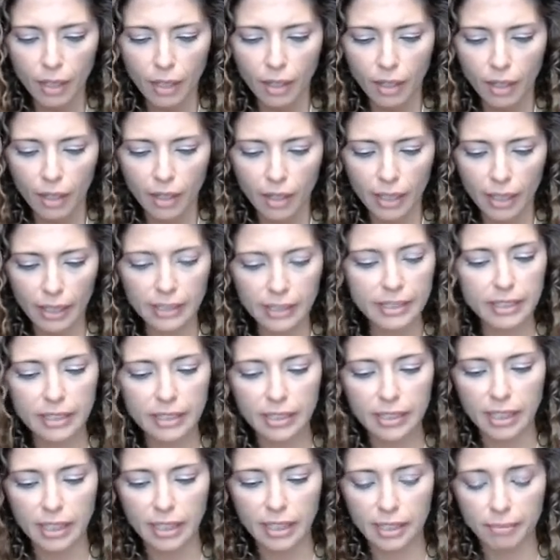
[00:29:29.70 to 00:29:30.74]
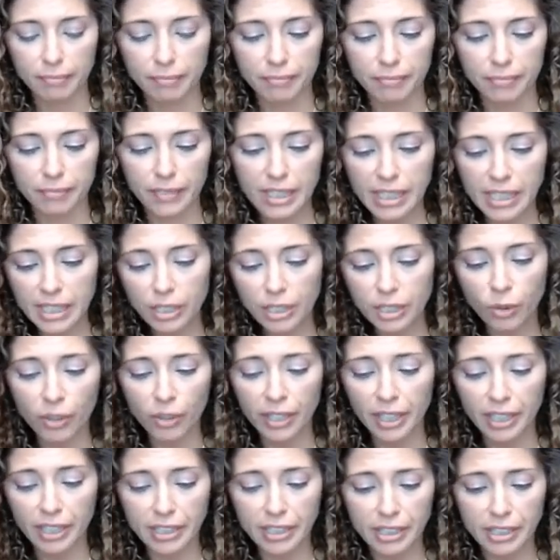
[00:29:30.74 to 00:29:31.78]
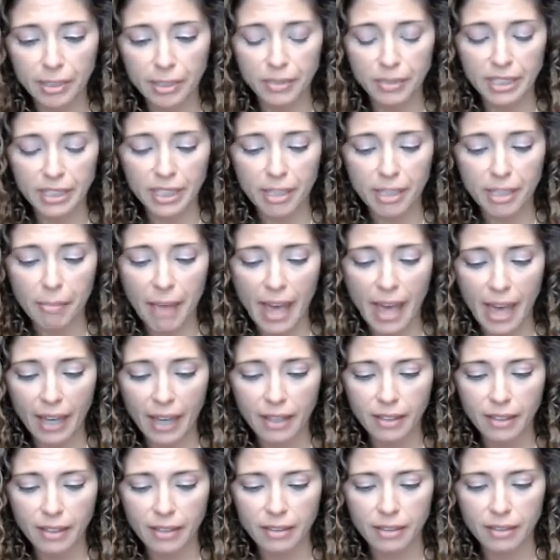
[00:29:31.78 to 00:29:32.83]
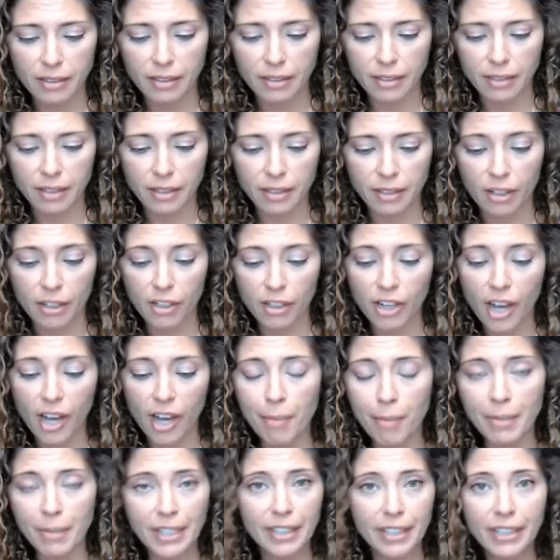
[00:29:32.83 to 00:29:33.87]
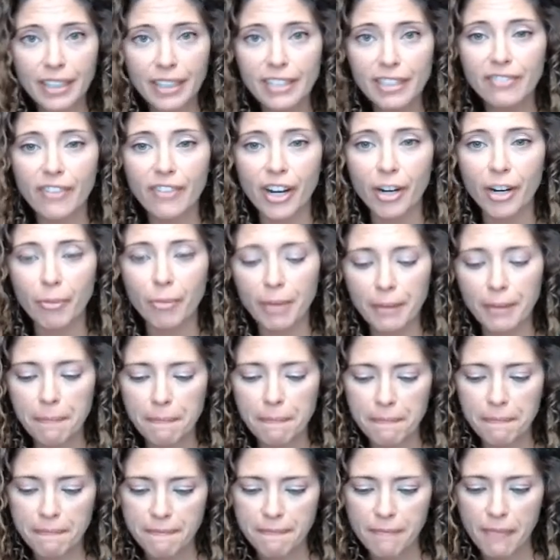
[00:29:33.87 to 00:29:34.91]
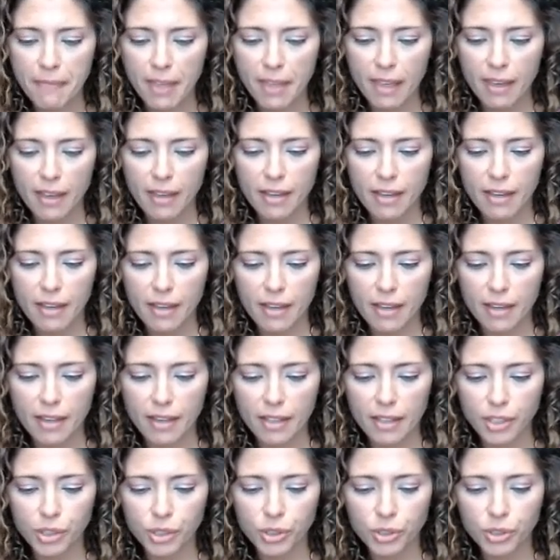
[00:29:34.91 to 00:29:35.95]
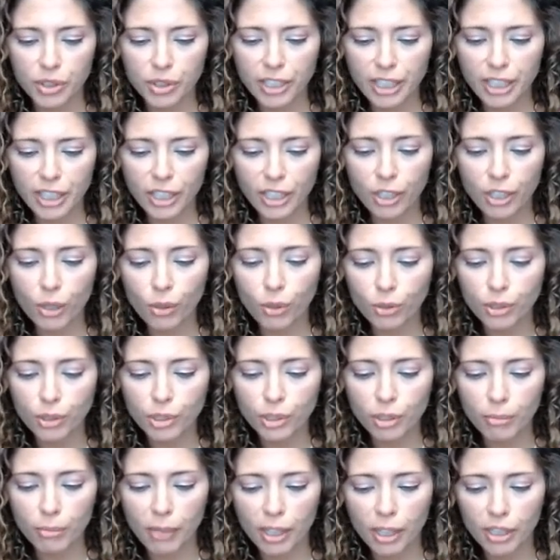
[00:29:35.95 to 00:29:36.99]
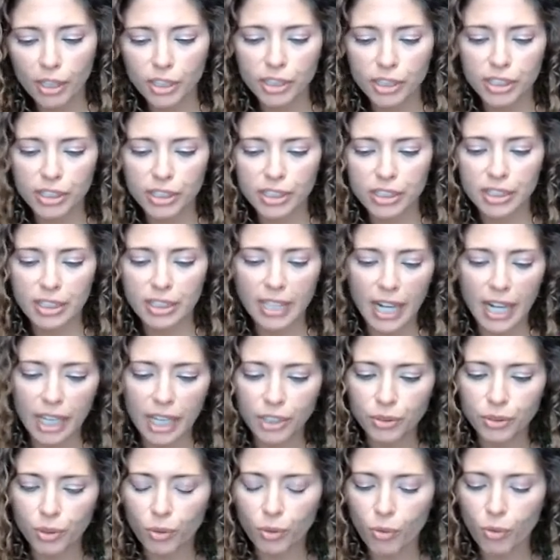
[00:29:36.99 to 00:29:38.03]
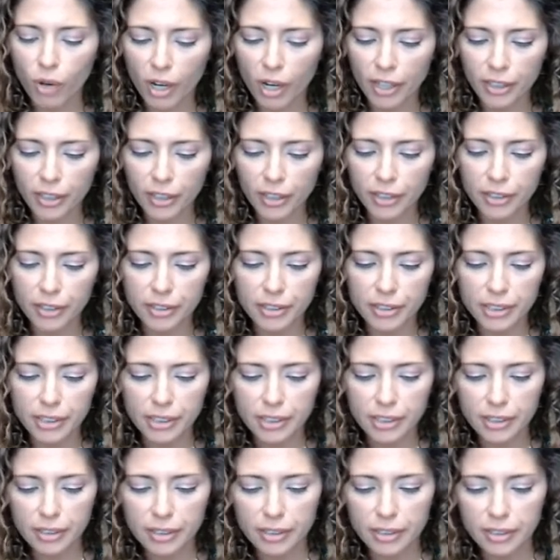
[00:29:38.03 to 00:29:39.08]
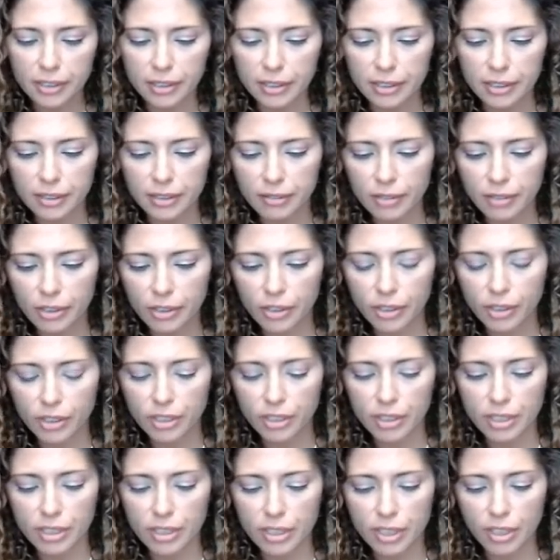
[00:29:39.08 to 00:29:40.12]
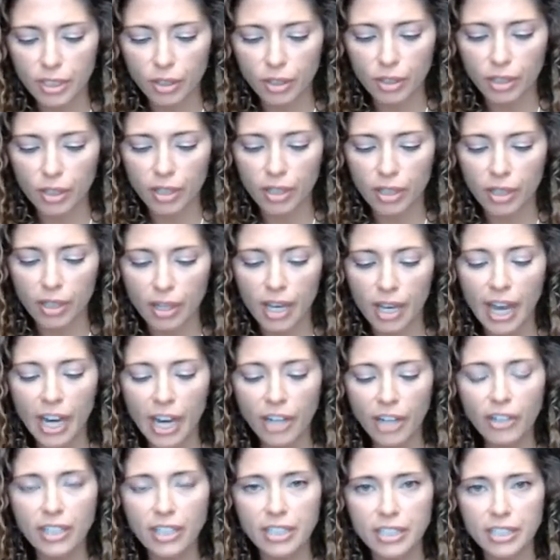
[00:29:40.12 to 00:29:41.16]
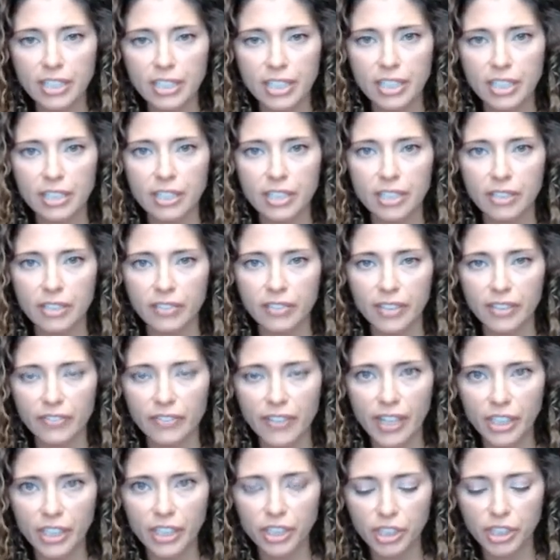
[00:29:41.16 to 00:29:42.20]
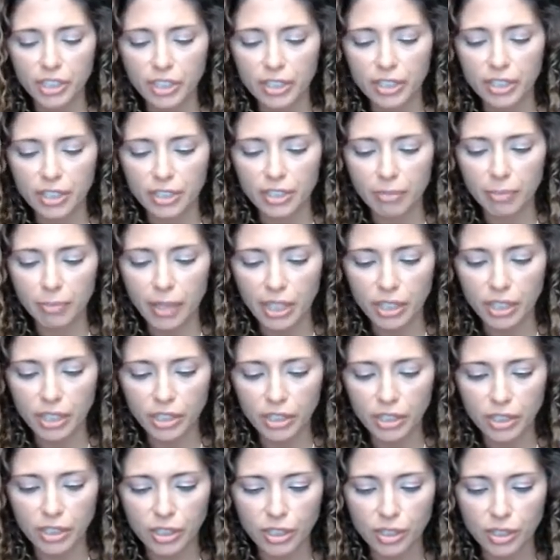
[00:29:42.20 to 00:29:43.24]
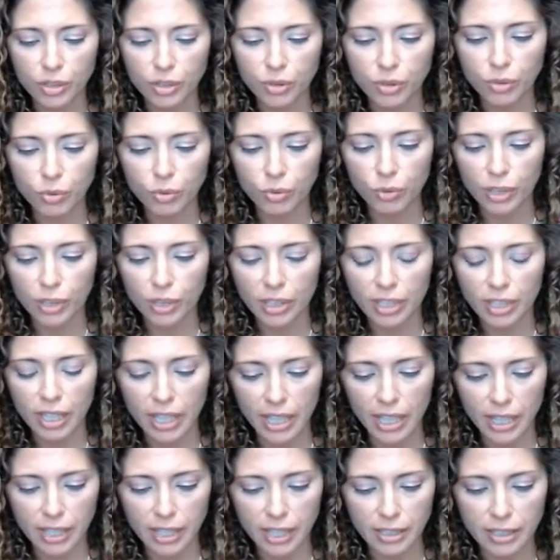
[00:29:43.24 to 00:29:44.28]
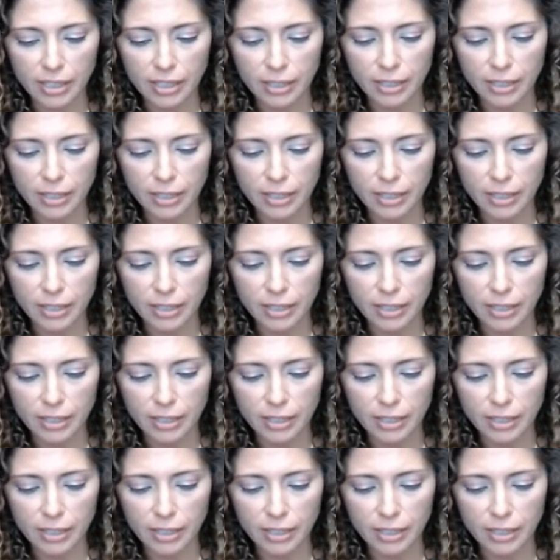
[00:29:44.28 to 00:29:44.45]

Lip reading: It's these organisms in the MAC are common in the environment, usually in coastal marshes and natural waters. There's a higher incidence of infections in patients with AIDS.